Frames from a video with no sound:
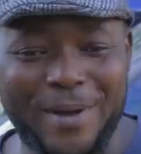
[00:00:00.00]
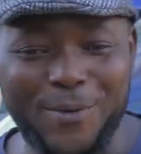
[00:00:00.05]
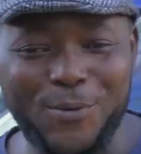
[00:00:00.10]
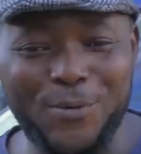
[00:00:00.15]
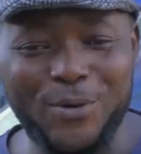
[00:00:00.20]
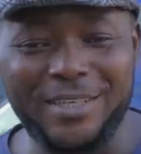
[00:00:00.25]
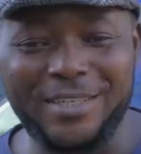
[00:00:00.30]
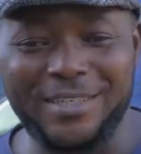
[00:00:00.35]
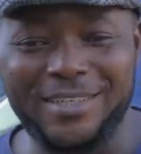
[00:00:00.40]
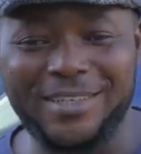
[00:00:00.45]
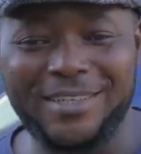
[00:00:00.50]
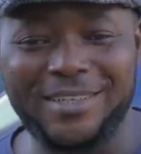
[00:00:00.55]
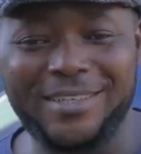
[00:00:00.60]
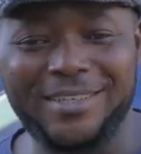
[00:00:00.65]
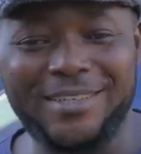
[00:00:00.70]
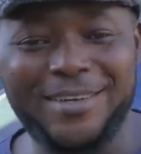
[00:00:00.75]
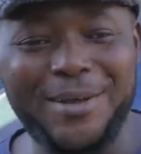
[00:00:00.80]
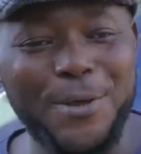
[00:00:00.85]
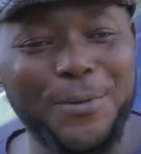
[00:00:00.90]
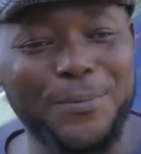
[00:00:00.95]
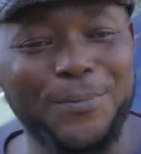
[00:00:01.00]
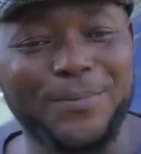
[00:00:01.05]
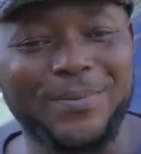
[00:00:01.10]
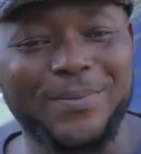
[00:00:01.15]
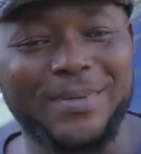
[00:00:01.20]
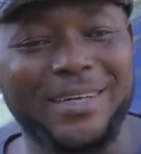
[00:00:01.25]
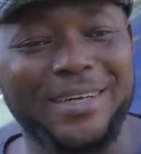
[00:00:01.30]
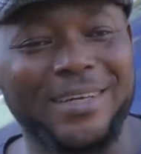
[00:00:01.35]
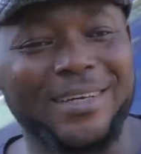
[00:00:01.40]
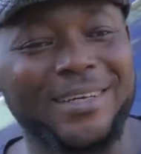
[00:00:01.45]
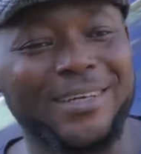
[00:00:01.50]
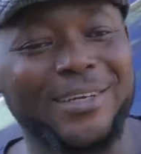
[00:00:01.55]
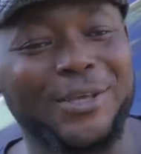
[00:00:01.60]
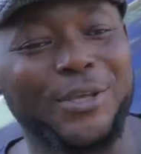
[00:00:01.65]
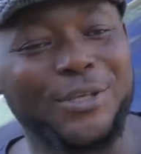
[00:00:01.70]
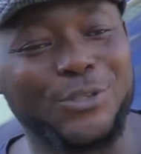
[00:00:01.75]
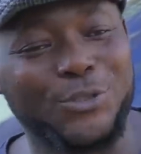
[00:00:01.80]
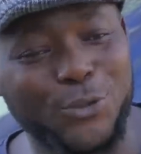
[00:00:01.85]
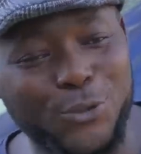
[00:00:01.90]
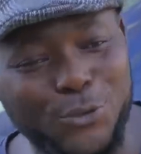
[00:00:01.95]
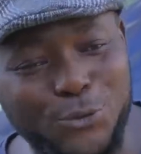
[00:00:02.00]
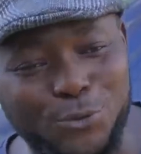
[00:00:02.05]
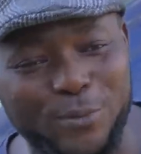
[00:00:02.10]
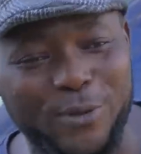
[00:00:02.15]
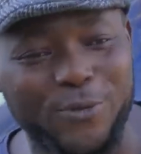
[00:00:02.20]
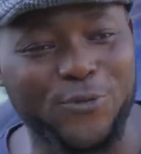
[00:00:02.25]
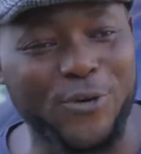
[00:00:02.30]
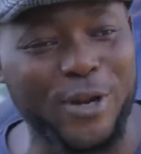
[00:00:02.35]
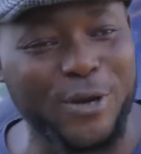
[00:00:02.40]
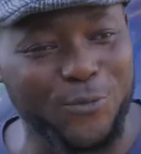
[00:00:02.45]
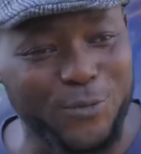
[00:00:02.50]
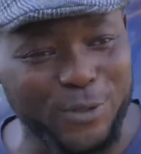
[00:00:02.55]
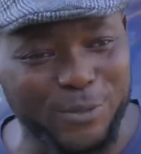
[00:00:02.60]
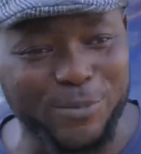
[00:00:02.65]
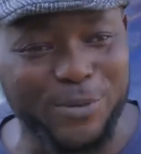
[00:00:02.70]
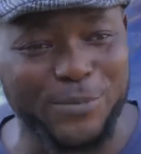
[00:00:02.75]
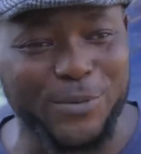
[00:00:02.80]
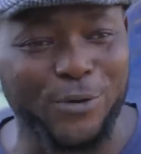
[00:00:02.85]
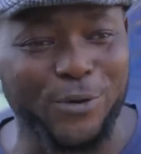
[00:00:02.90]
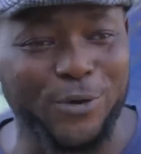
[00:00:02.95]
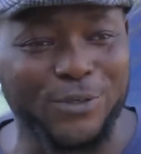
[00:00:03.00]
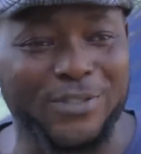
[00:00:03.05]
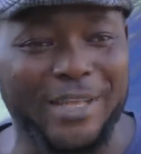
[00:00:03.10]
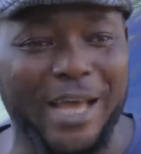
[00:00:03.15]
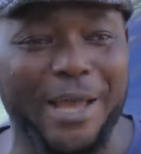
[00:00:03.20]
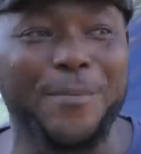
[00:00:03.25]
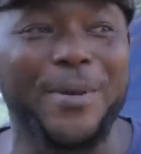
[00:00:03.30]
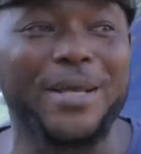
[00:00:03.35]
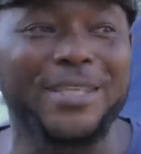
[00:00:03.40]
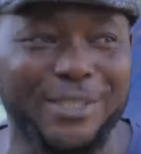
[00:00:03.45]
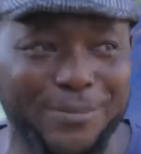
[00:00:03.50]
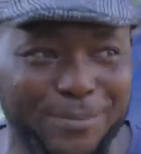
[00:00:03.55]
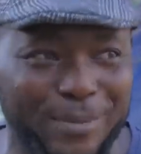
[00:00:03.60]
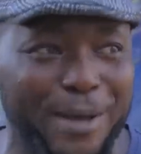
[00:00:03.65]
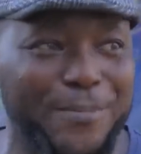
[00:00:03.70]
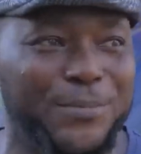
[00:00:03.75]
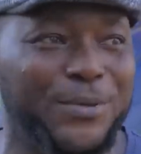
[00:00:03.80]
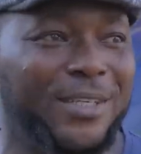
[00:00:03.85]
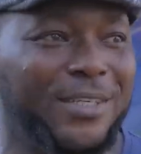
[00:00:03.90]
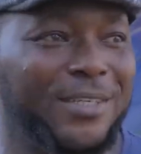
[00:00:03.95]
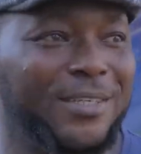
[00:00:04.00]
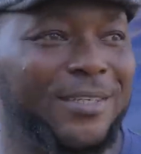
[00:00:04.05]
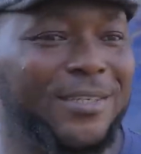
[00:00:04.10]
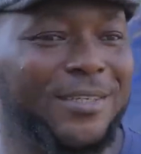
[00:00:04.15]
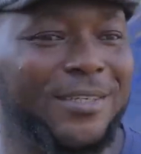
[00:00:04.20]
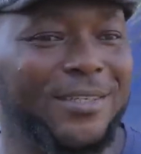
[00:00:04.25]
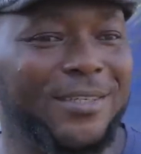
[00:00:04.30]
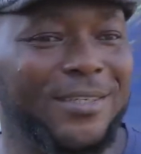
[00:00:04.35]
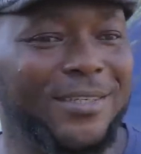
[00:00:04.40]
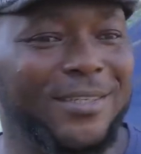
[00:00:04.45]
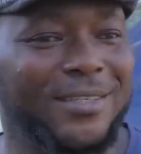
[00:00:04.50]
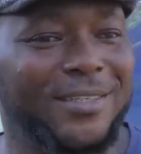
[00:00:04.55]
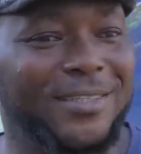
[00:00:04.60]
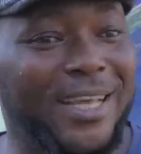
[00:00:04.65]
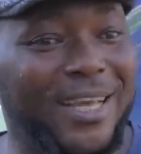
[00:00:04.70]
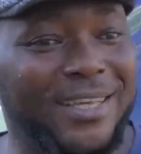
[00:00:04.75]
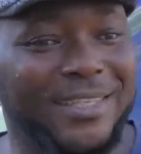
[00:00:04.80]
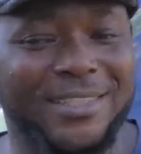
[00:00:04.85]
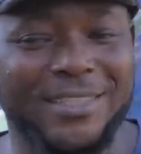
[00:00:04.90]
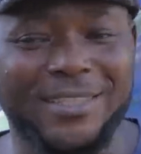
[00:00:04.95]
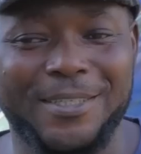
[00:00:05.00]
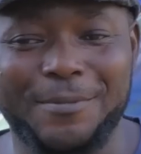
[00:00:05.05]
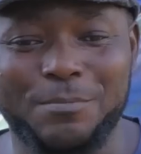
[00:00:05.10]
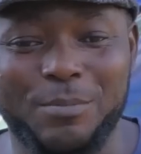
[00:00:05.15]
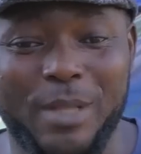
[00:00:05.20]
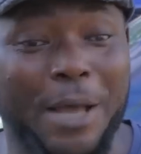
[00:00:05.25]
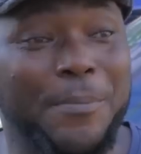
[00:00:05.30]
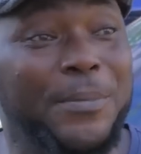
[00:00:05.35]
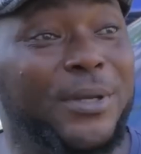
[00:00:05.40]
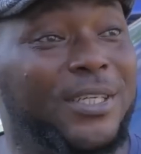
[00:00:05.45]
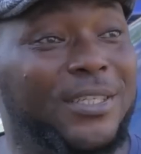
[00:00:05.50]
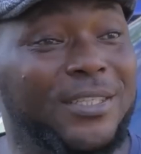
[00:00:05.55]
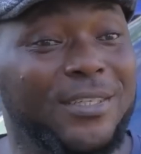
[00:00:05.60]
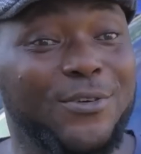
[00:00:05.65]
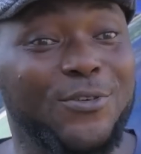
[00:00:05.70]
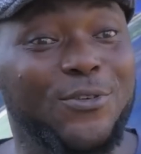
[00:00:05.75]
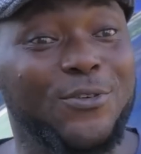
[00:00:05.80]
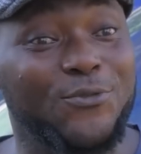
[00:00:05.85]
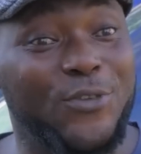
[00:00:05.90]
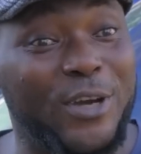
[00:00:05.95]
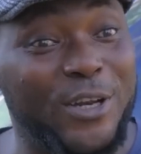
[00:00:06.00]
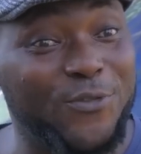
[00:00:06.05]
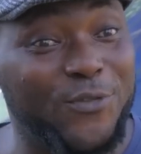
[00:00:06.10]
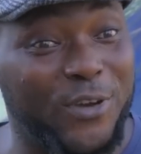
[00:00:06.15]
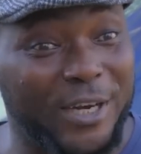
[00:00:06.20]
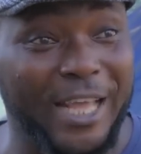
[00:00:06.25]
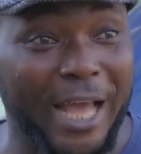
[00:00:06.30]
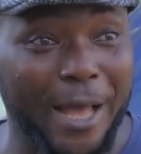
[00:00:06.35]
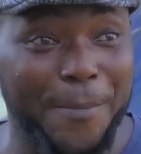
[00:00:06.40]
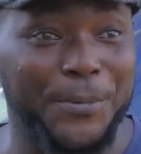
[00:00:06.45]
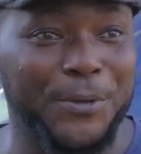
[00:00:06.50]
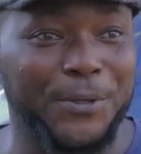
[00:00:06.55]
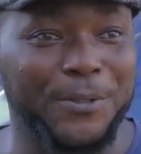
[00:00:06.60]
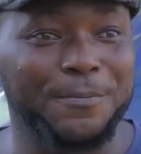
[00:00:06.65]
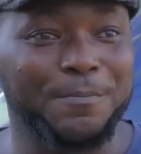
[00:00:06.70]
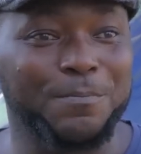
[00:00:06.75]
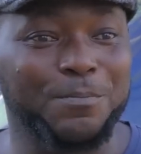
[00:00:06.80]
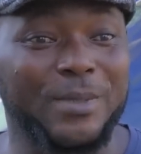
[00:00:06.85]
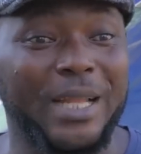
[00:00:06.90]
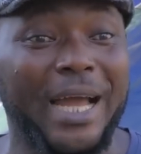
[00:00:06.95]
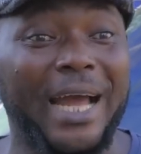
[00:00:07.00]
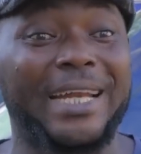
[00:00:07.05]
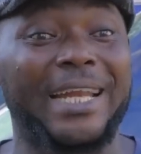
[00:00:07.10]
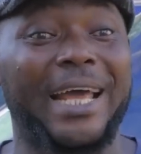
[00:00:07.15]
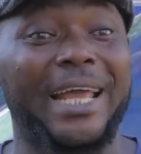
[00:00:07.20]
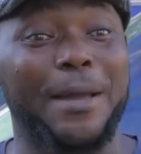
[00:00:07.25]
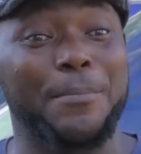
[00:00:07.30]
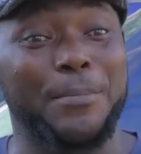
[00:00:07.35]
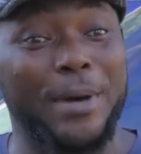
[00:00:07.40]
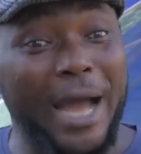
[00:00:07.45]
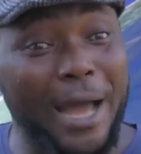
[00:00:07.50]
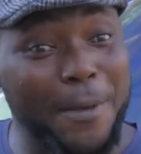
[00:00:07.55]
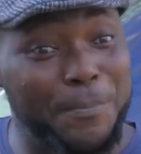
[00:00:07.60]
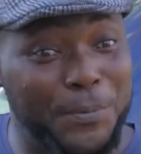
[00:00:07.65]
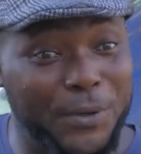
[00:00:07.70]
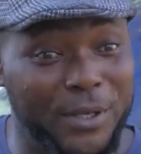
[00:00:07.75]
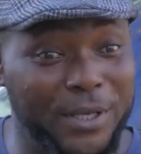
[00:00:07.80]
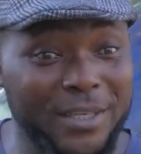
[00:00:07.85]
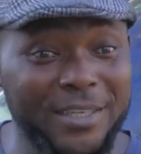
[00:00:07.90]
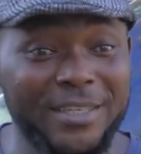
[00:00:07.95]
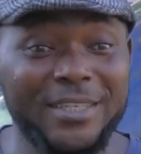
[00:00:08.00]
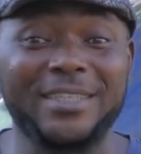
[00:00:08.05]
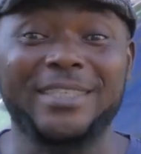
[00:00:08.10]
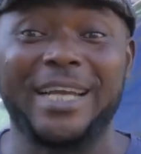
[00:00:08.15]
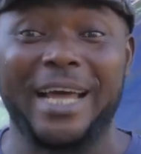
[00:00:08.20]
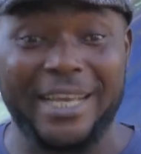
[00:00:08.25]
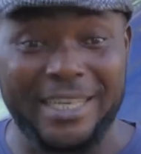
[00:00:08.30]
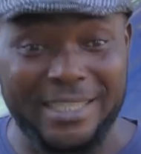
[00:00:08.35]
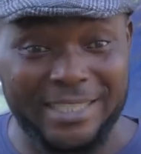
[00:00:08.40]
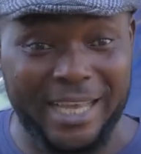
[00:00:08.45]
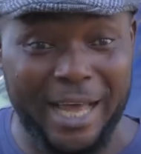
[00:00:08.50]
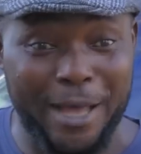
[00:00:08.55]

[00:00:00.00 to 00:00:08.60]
My queen, he chose to be friends with me because I makes him happy. Yes, I mean, very, very happy. And I am happy that he's